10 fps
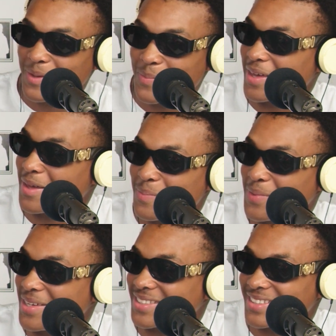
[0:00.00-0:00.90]
making
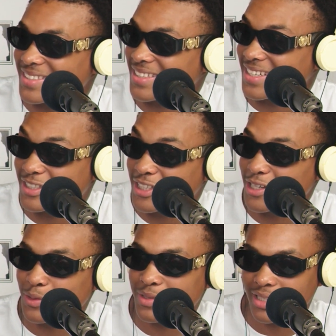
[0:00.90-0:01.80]
beats just
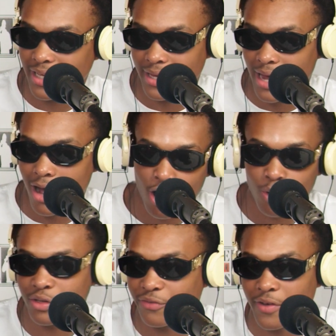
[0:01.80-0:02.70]
continuously and I
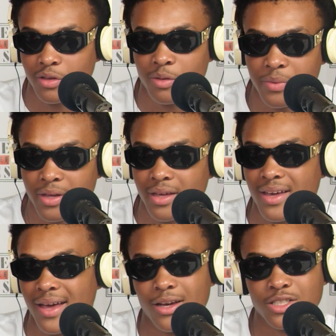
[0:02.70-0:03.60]
always found the beat.
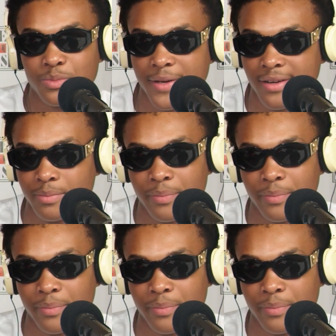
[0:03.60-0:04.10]
I used to be in the